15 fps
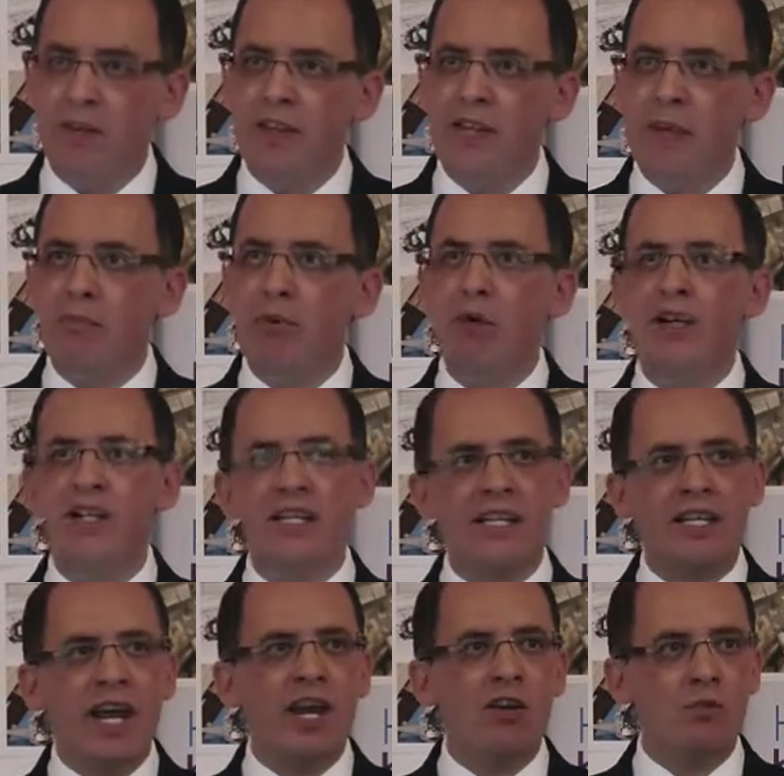the employees
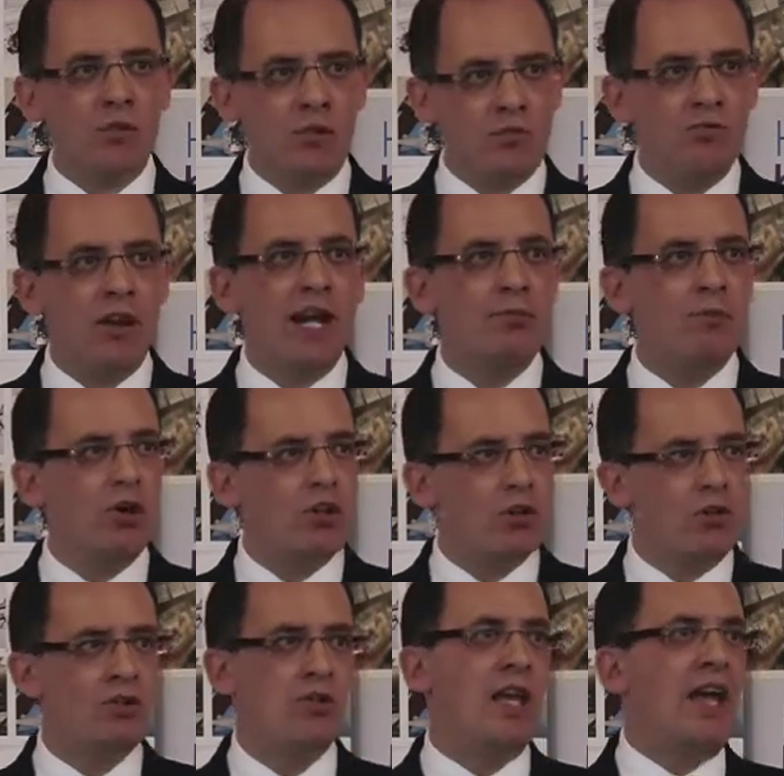engage with the right
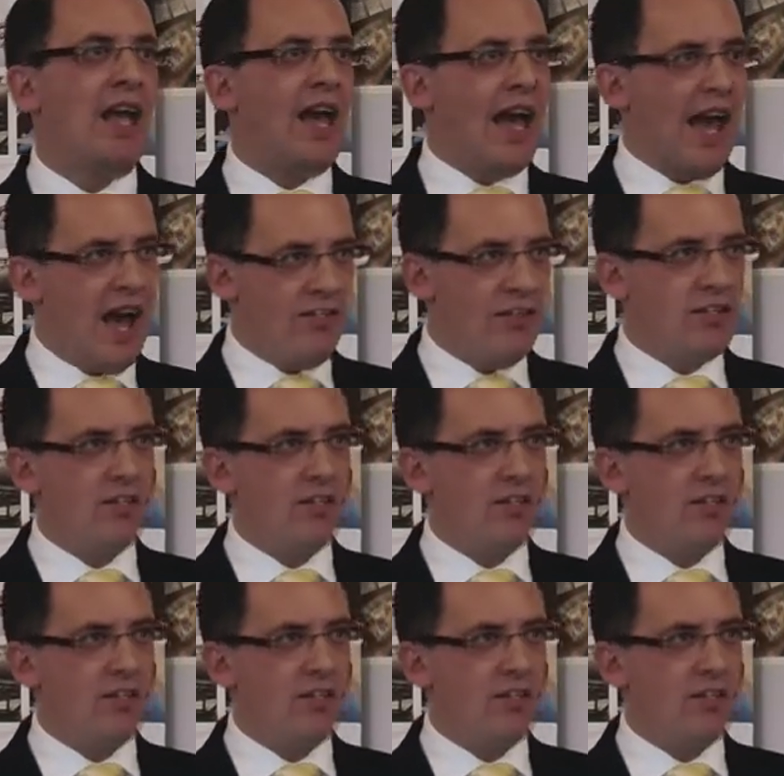modules at the